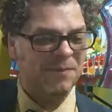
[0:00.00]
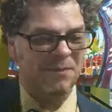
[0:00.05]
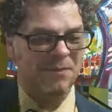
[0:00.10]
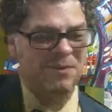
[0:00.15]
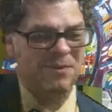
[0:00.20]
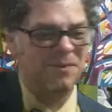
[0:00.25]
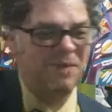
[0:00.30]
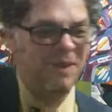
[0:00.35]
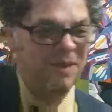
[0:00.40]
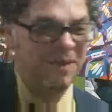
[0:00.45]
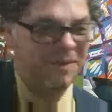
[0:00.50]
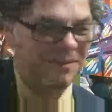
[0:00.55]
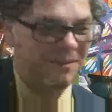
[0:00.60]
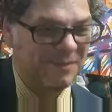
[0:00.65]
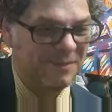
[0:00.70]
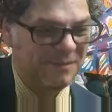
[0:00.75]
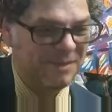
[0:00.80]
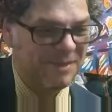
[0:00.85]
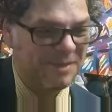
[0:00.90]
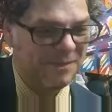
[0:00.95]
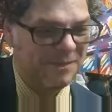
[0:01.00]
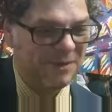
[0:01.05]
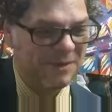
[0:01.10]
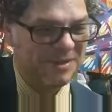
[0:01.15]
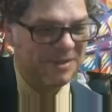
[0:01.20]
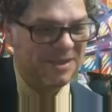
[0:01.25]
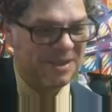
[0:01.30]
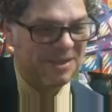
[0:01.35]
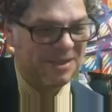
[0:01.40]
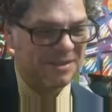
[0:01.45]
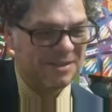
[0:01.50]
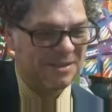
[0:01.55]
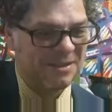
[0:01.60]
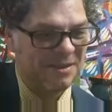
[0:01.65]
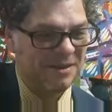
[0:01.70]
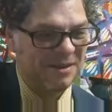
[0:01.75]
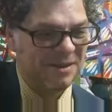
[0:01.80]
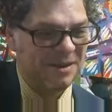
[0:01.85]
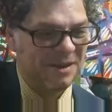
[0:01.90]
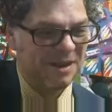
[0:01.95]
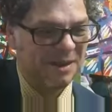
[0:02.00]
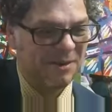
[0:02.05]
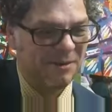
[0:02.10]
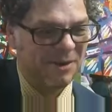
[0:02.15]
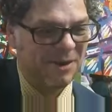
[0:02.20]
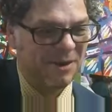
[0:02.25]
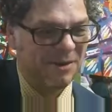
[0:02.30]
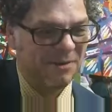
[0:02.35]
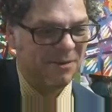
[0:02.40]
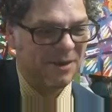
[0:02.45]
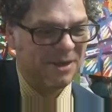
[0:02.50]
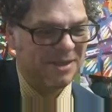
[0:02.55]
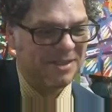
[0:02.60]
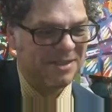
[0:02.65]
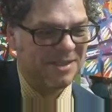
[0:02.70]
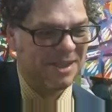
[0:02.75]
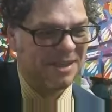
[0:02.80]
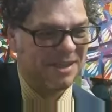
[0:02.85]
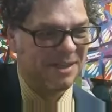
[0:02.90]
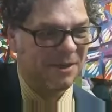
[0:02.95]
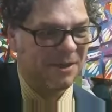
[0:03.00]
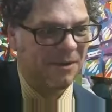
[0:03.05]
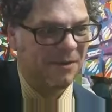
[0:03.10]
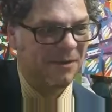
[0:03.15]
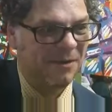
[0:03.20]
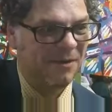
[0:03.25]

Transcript: Oh, wait, let me see what it says. I want to know what it said now.